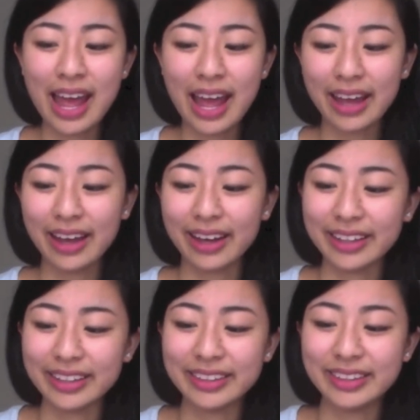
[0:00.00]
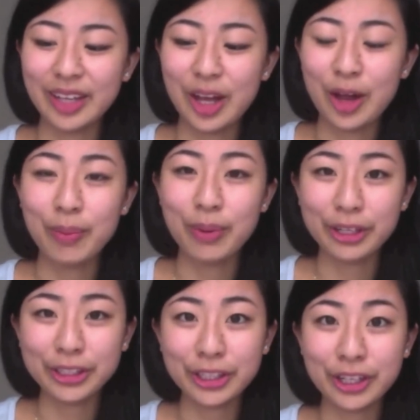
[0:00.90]
and
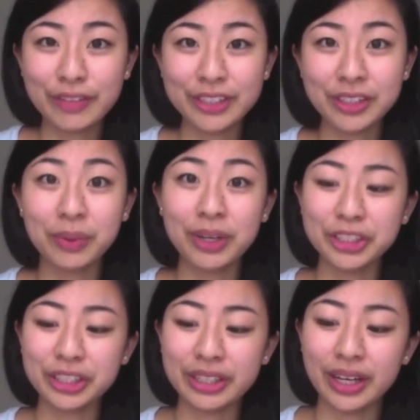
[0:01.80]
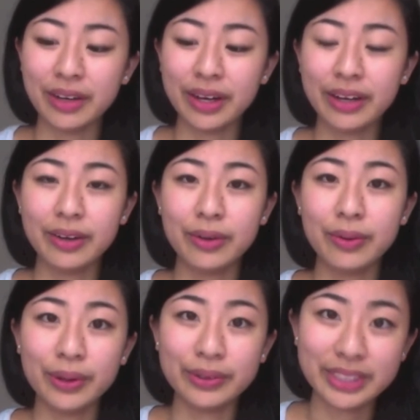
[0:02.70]
pretty sure if I started watching now, I could
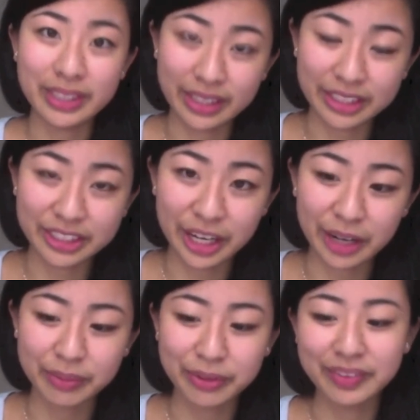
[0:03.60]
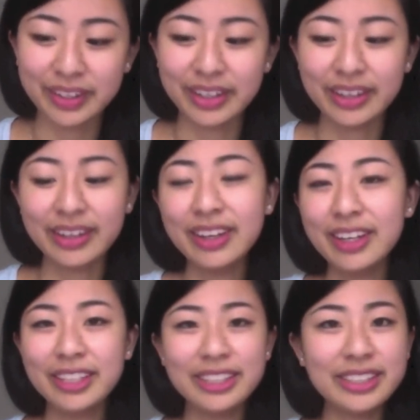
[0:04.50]
quote the entire movie.
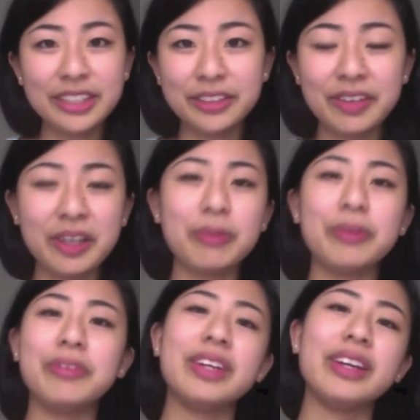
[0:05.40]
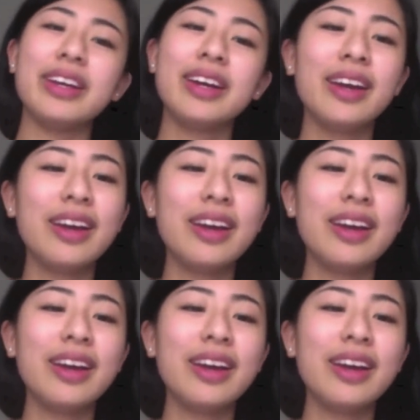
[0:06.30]
Such a funny movie.